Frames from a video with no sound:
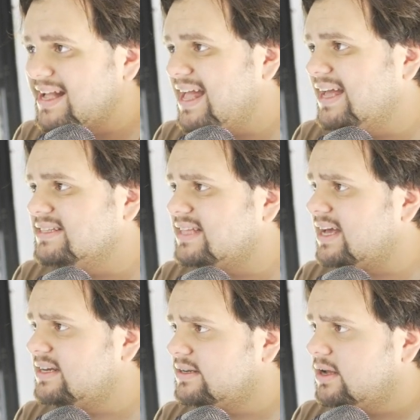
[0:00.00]
And
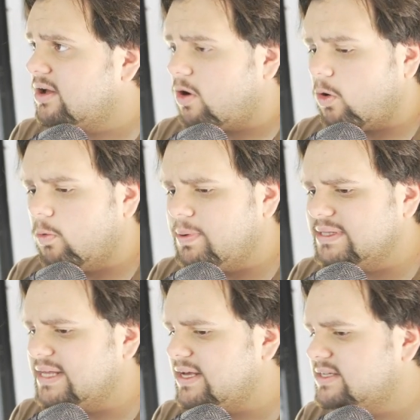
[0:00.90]
then open
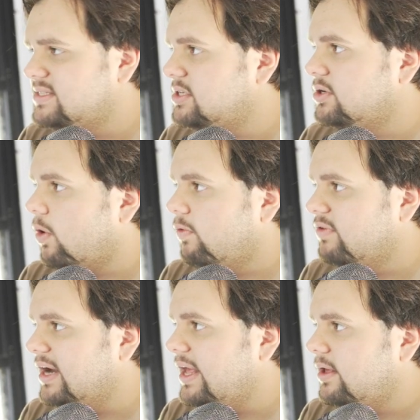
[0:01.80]
the Steam
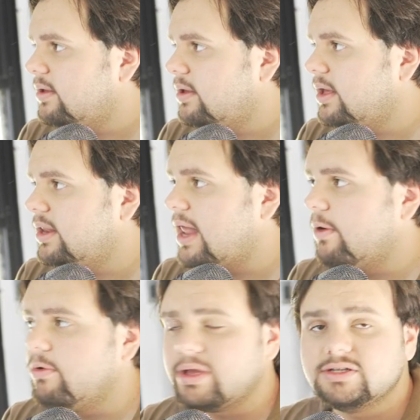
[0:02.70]
Overlay. And now
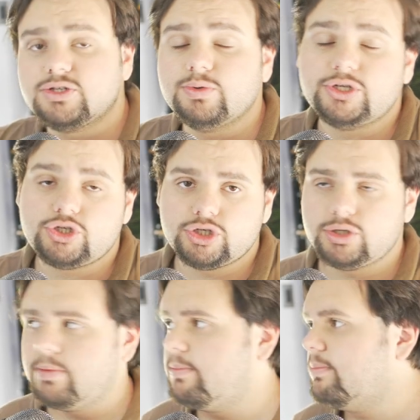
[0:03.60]
you can
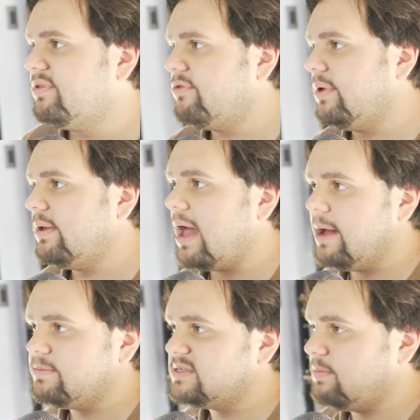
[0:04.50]
switch between
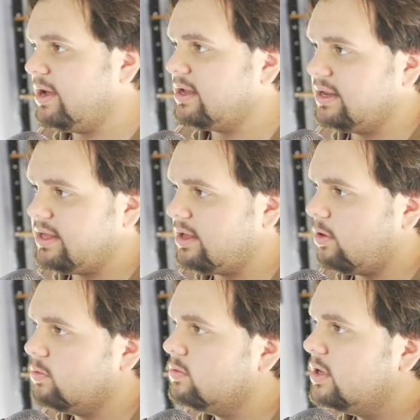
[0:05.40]
apps by clicking on